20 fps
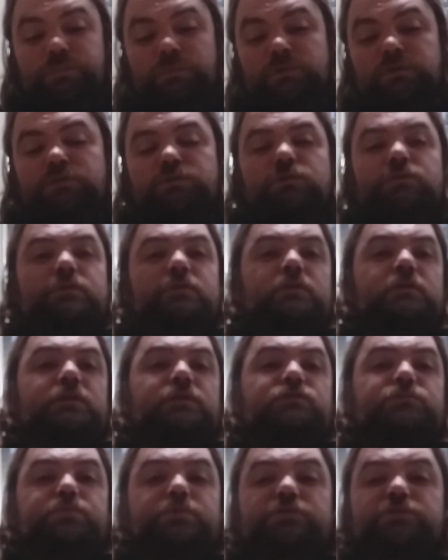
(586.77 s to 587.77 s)
then
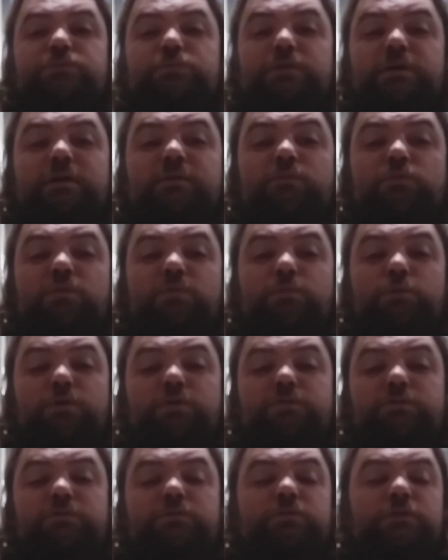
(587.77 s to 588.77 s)
each person will have 1
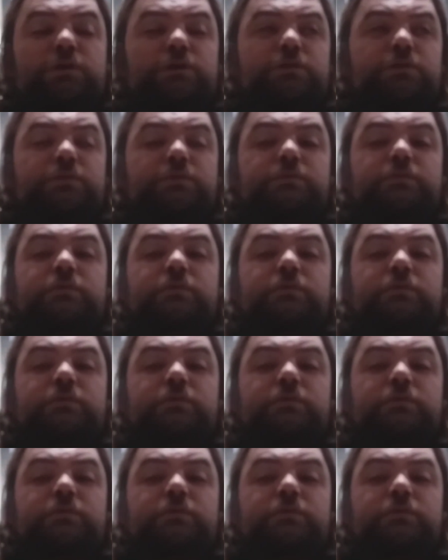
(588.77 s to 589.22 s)
more go,